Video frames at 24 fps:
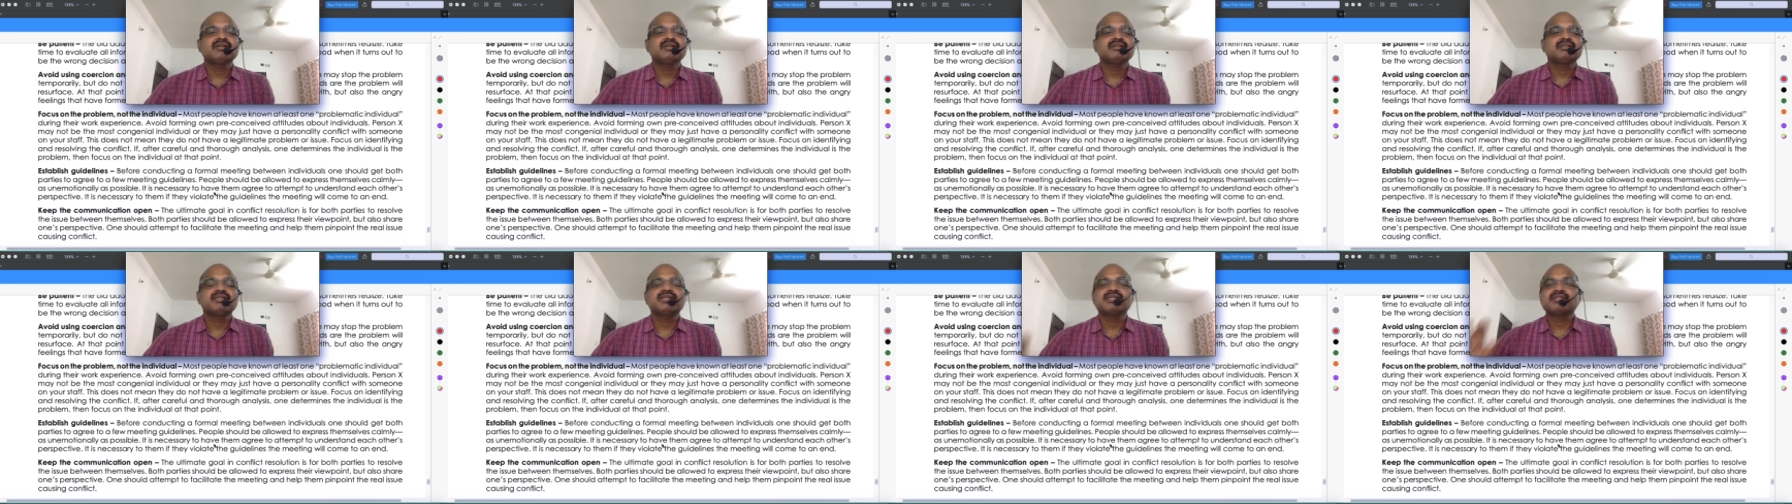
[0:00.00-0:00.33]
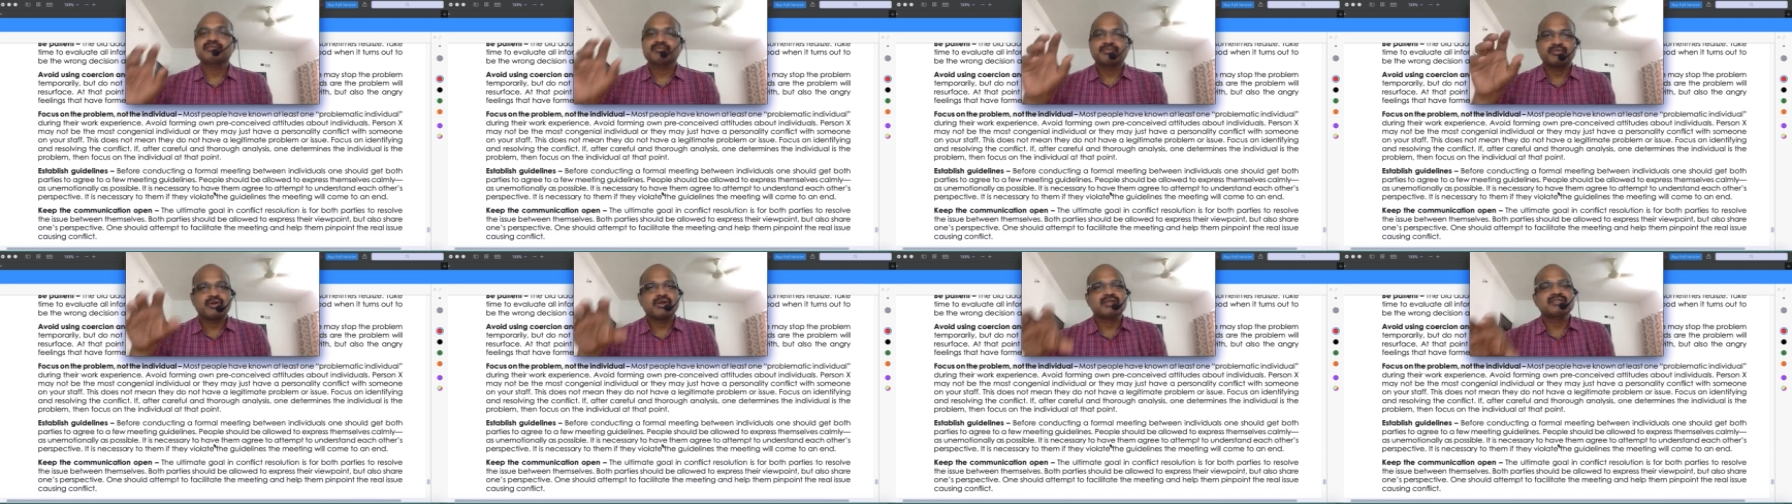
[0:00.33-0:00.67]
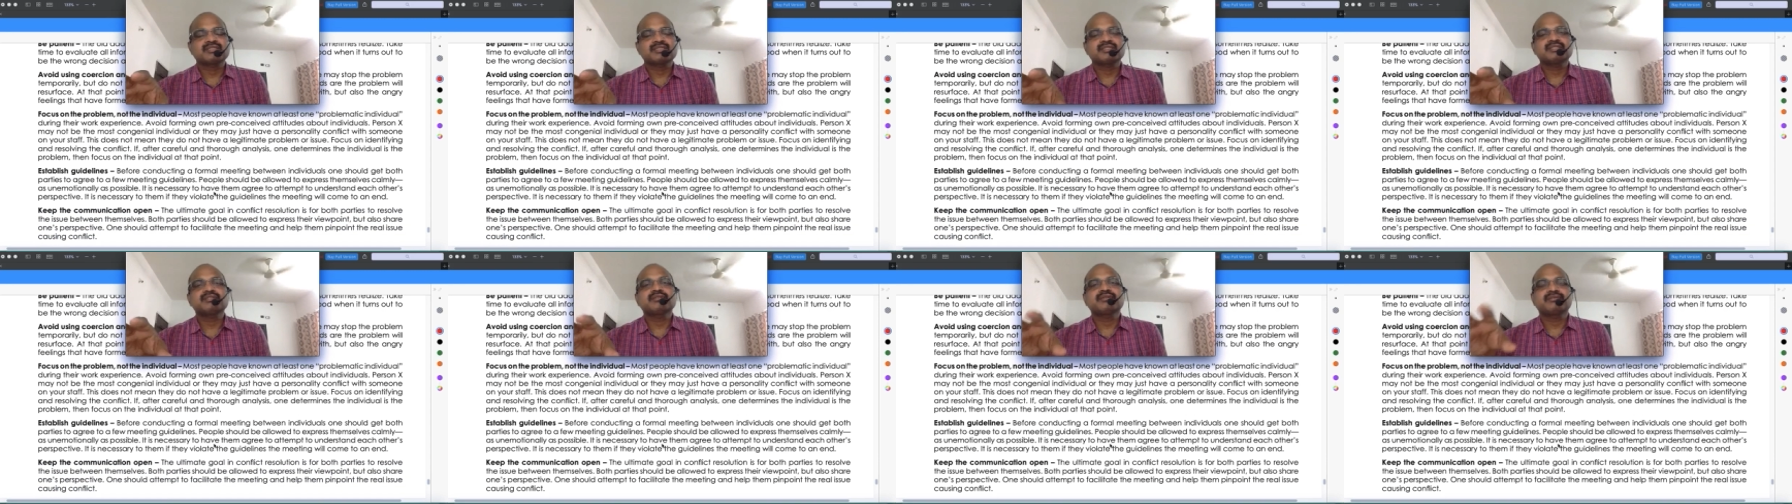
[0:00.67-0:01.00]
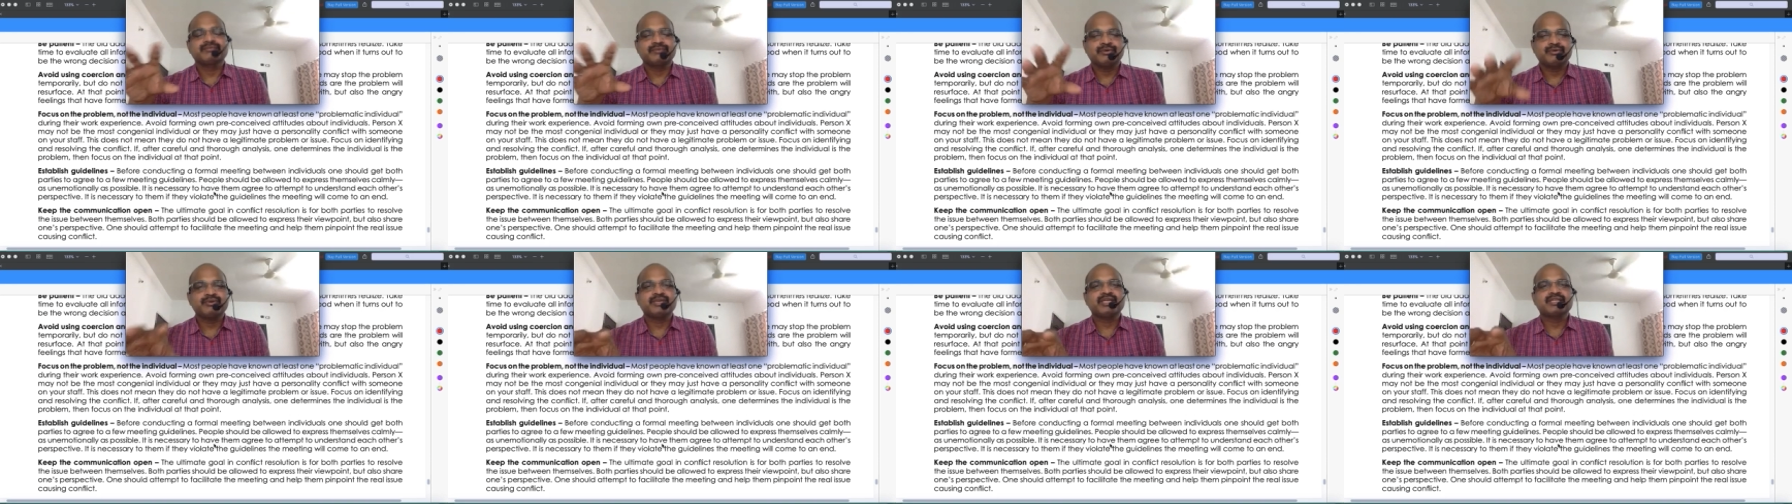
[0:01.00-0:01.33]
there's a process
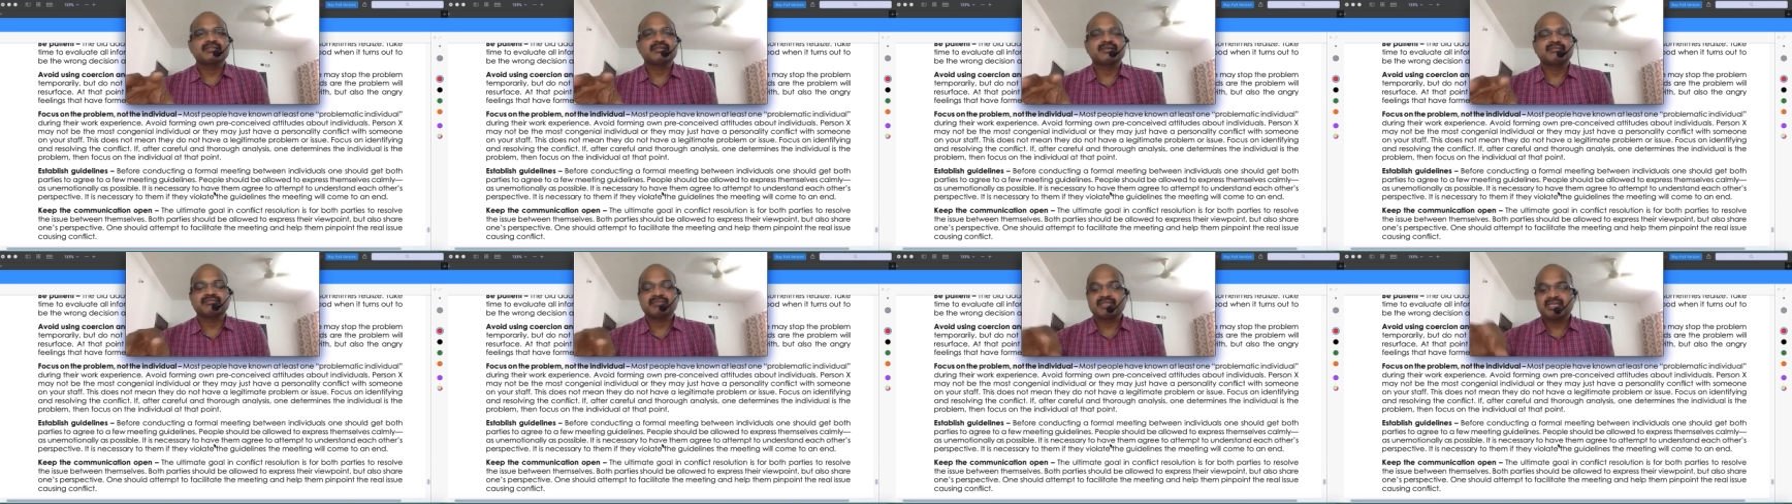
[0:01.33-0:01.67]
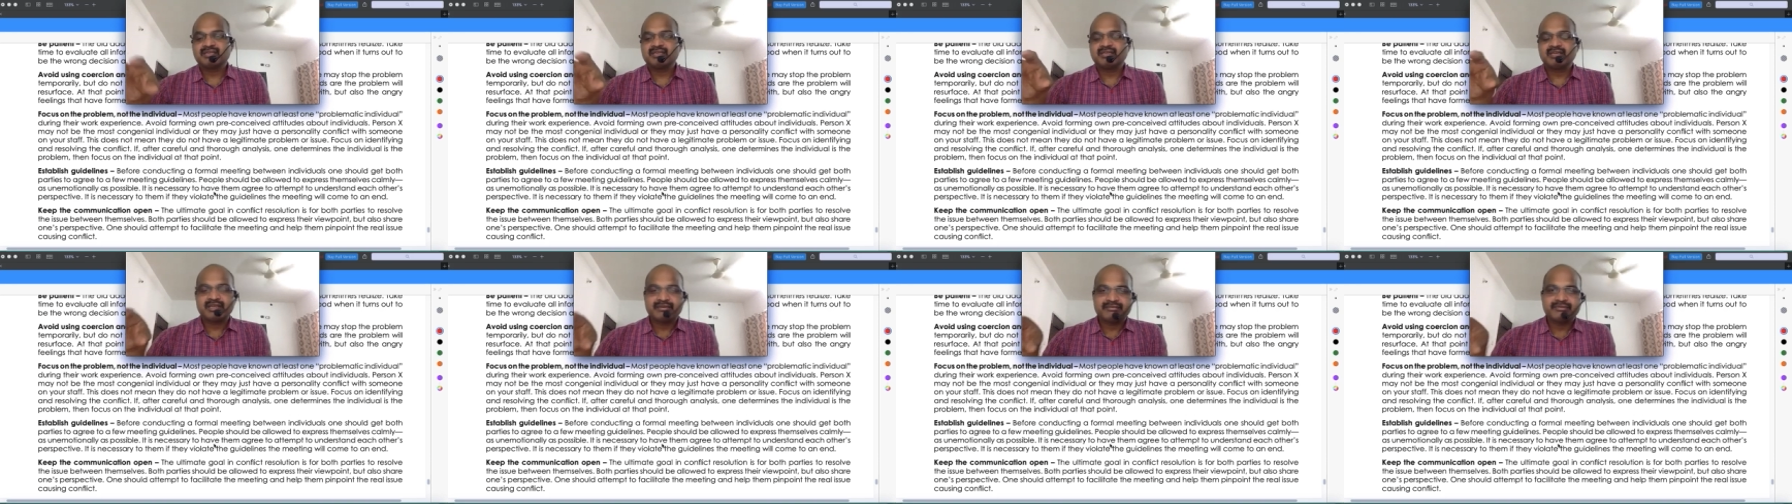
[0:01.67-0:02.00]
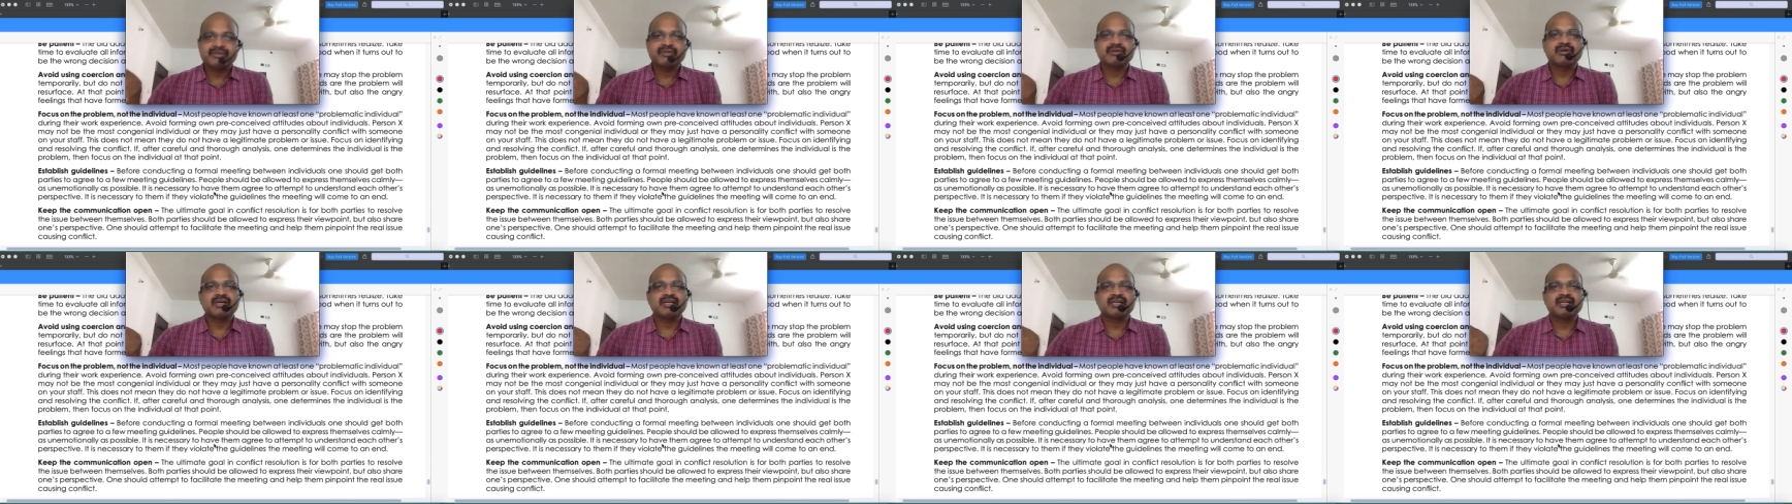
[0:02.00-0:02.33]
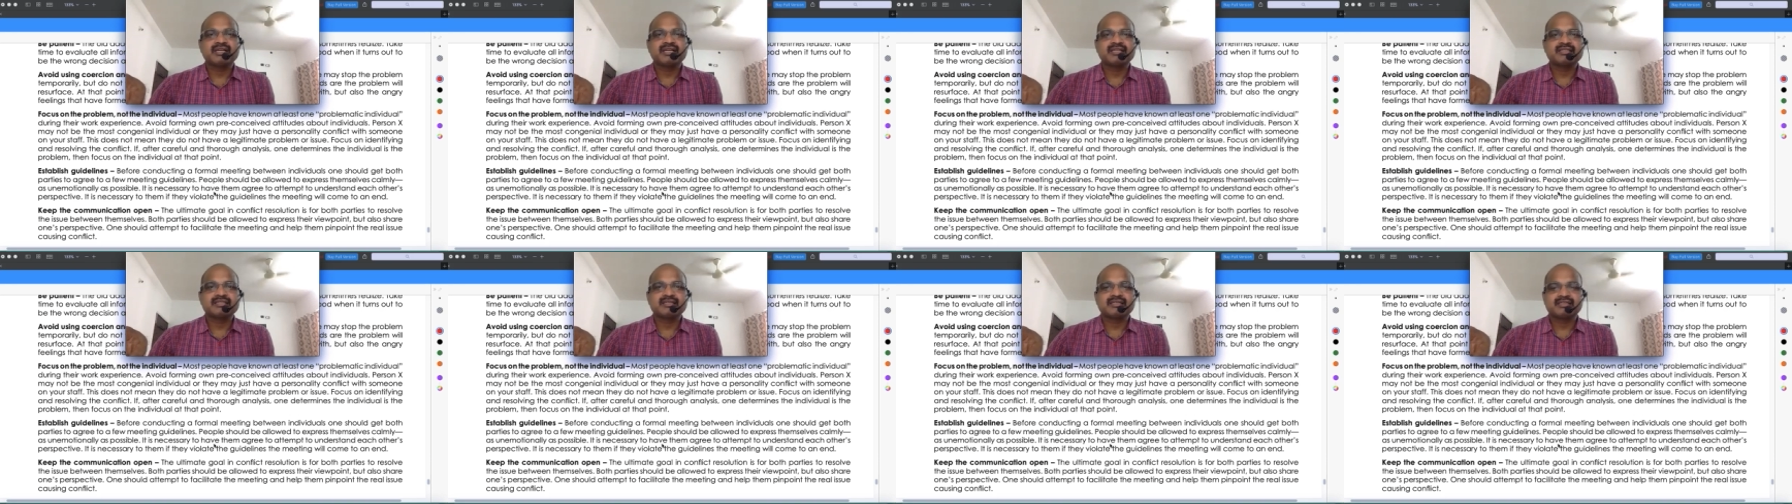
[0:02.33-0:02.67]
of doing something in every
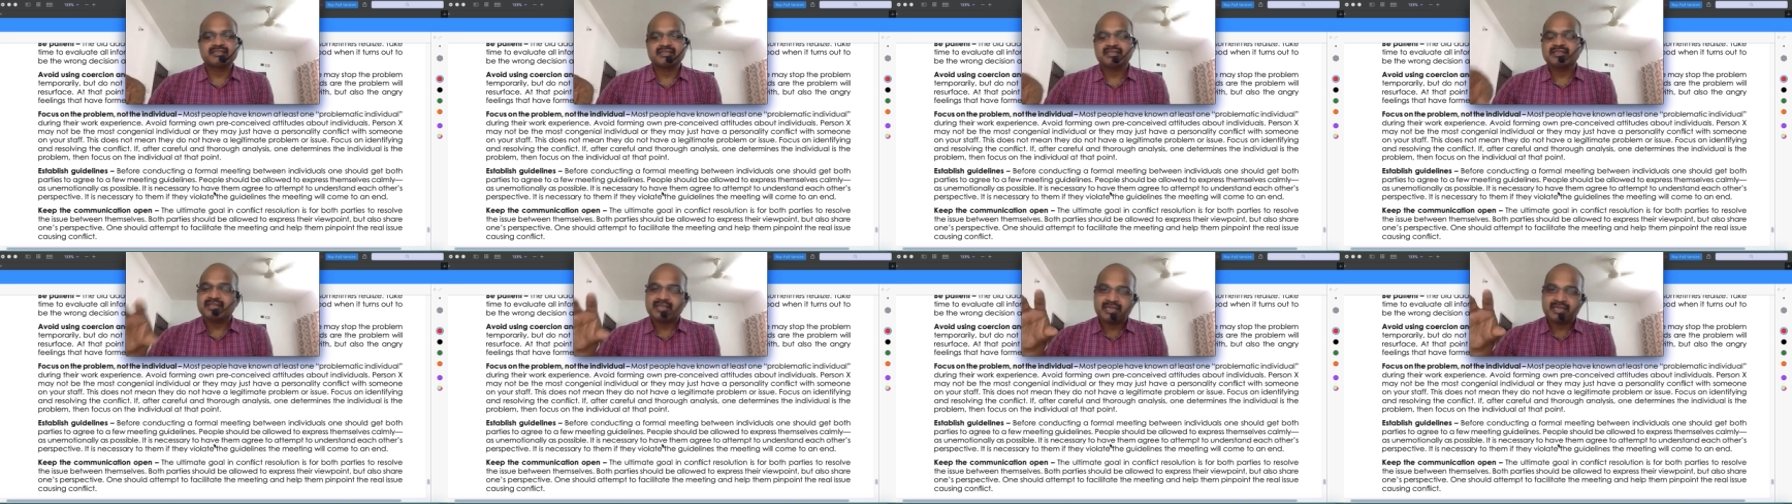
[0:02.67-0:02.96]
organization